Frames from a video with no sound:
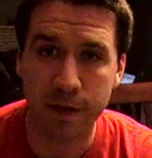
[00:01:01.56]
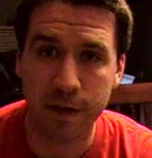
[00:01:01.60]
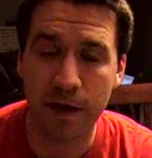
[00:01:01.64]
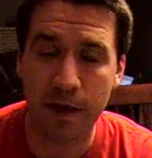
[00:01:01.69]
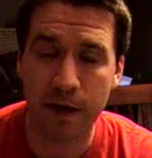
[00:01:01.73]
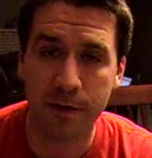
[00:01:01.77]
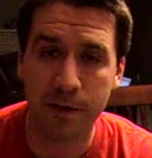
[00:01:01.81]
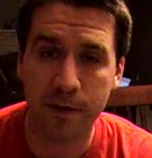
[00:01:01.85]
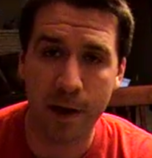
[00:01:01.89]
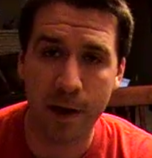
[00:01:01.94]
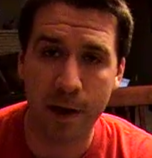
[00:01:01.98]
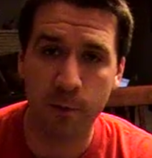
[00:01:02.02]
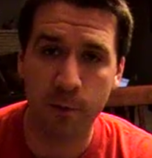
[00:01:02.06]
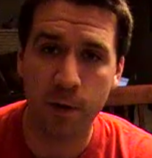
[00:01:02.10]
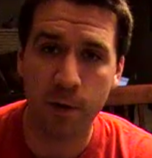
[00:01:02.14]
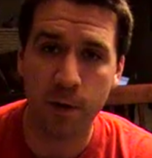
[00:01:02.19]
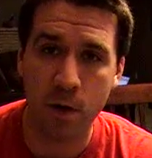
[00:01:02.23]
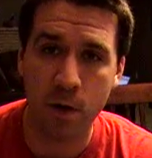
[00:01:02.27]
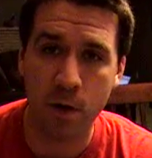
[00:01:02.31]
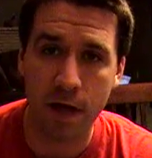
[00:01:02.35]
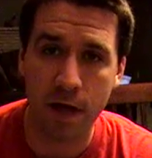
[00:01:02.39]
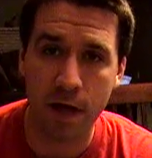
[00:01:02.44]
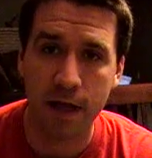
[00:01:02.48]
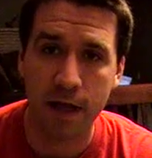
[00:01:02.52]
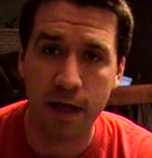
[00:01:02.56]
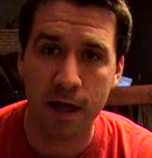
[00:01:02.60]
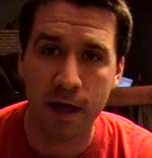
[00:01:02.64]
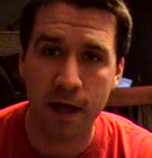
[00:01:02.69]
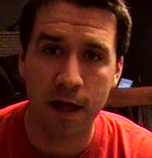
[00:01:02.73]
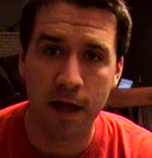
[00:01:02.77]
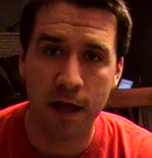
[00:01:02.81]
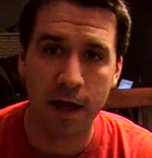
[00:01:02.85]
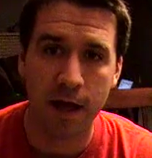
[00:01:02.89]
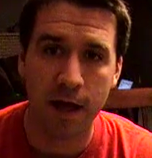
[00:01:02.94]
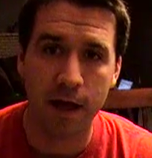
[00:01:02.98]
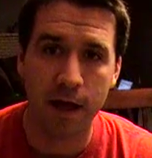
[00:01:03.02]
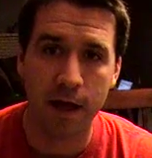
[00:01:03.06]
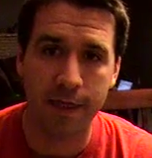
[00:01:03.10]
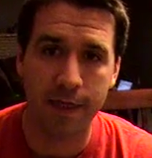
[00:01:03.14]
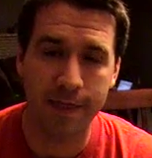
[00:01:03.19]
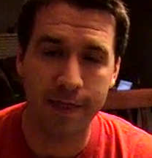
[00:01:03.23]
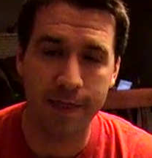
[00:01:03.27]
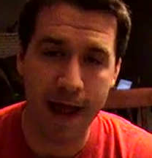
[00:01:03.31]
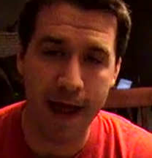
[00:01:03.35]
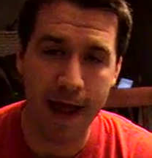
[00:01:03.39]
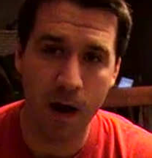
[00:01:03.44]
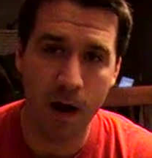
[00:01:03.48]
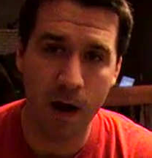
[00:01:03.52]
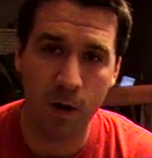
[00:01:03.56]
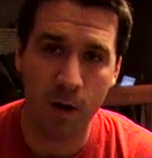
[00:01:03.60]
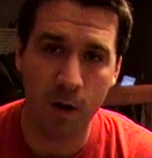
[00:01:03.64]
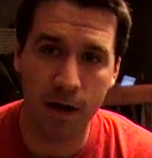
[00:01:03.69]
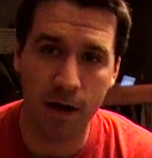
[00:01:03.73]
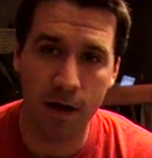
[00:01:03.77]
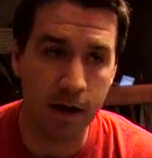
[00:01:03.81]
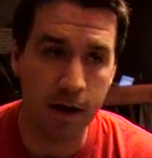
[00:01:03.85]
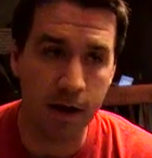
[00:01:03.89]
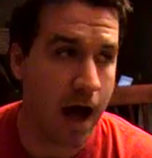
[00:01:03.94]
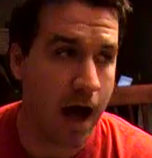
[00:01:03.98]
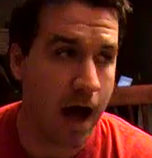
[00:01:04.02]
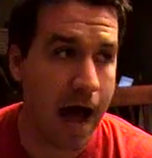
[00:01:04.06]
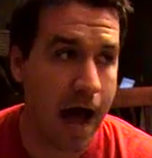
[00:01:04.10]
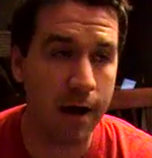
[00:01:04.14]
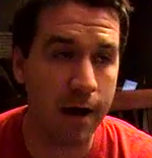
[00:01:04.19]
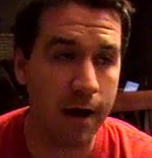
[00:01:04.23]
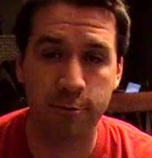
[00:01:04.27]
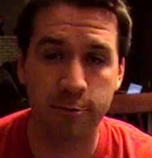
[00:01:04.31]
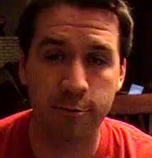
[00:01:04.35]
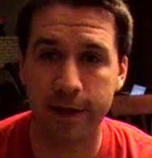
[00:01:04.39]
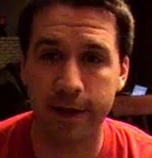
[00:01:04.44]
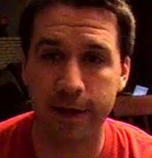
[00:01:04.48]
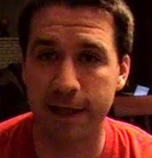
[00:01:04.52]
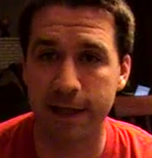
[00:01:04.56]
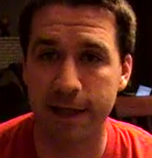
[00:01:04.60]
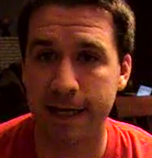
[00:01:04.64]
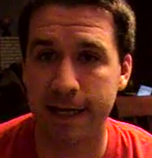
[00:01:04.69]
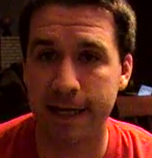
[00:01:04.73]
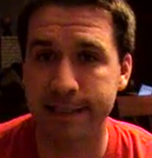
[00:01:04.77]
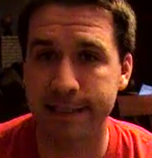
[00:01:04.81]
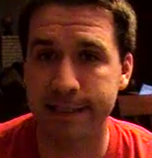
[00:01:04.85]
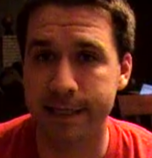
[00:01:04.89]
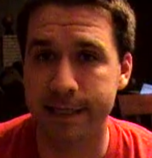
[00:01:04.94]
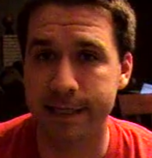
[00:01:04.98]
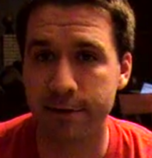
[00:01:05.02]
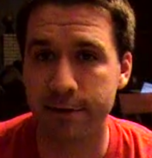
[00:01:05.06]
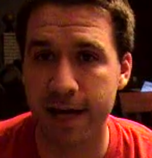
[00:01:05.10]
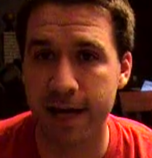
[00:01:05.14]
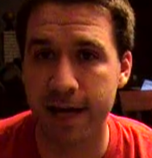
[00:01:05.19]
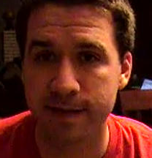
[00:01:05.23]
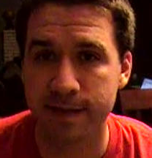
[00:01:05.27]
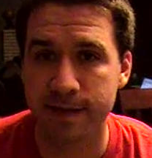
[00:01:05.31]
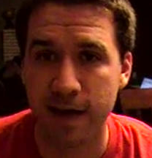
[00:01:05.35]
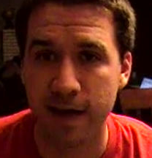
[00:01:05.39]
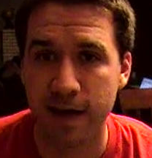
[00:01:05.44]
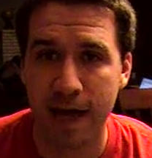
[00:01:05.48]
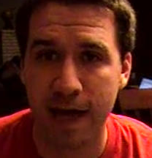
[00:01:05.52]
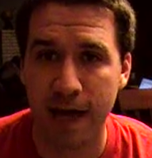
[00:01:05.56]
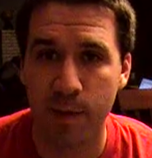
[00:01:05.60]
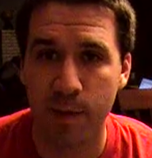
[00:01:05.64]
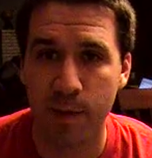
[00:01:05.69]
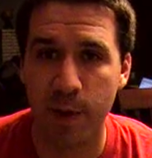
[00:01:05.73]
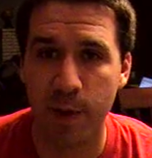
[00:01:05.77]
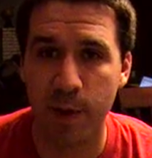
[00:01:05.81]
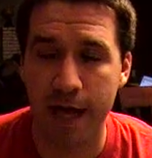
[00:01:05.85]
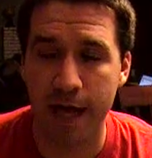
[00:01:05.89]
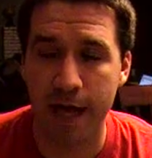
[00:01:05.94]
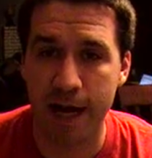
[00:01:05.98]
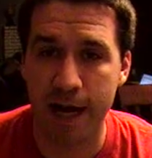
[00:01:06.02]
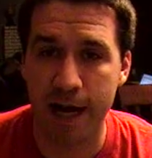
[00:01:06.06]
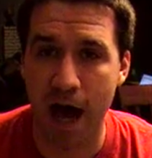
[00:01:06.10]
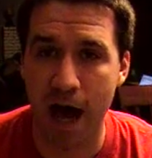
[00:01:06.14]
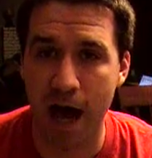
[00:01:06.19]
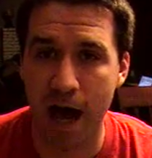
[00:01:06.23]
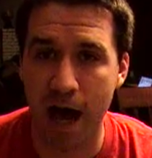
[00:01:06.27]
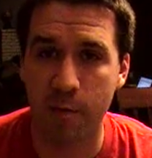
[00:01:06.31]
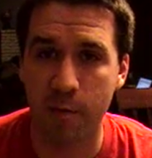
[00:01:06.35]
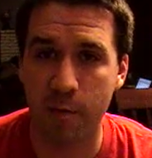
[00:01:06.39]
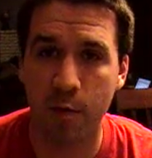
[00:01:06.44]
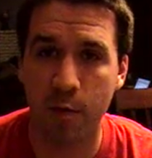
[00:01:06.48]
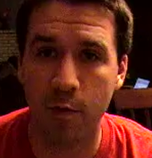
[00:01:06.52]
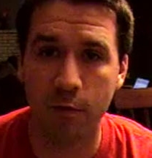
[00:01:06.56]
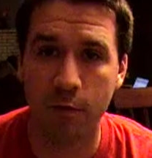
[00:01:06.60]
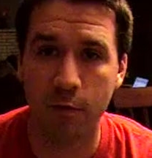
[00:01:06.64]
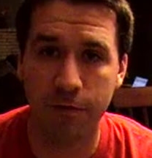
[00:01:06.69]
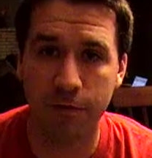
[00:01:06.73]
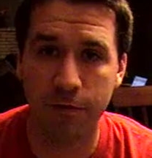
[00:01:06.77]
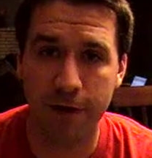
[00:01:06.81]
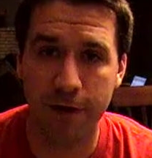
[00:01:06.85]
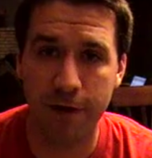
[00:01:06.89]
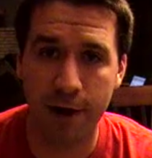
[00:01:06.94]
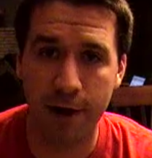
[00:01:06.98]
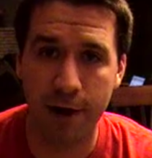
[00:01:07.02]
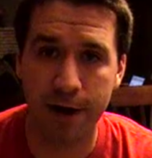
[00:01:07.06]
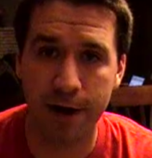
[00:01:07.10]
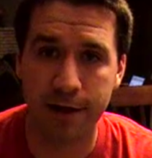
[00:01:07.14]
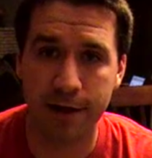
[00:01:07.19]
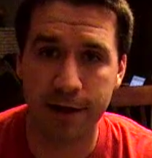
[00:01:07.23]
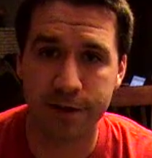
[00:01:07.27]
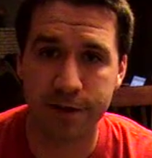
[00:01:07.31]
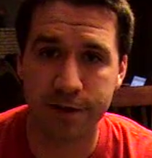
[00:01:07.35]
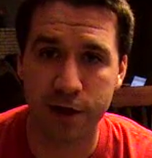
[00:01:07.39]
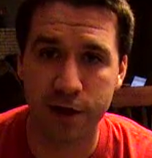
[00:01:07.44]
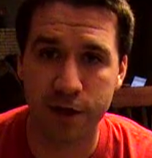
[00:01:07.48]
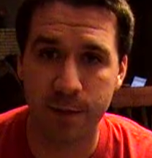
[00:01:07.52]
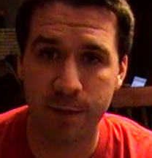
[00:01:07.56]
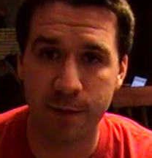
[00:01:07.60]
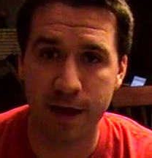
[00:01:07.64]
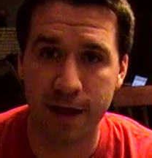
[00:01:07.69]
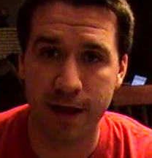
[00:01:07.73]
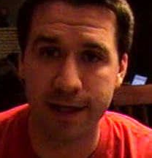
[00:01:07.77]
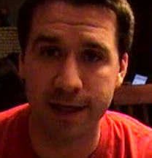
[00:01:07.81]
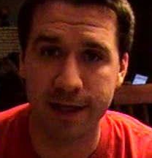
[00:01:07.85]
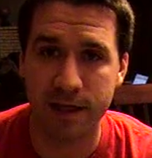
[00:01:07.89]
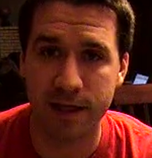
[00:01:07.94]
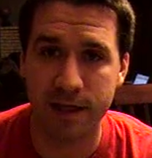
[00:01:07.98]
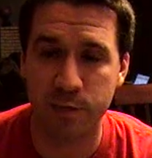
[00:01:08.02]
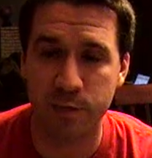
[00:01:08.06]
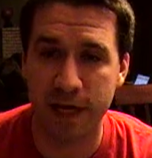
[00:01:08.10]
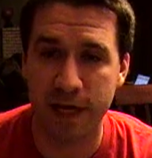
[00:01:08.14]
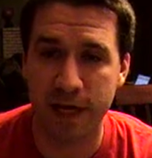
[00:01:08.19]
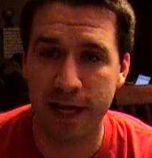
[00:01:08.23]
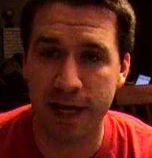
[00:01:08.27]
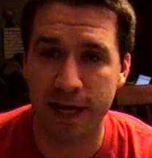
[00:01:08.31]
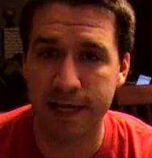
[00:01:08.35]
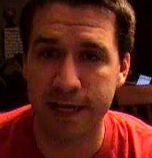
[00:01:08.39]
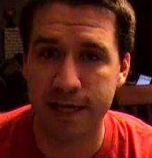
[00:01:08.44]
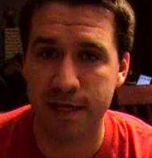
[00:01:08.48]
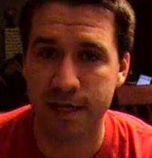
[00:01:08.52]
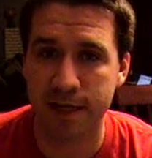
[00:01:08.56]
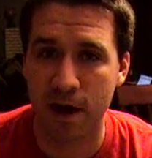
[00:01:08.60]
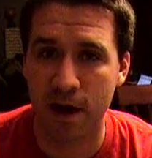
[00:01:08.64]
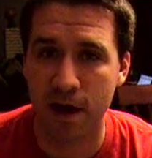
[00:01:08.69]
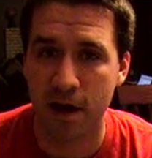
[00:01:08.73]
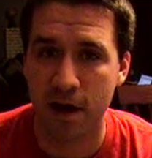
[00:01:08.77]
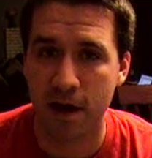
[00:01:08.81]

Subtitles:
to be healthy by week 1. Now, I really like Sidney Rice, but I'm very concerned about this because,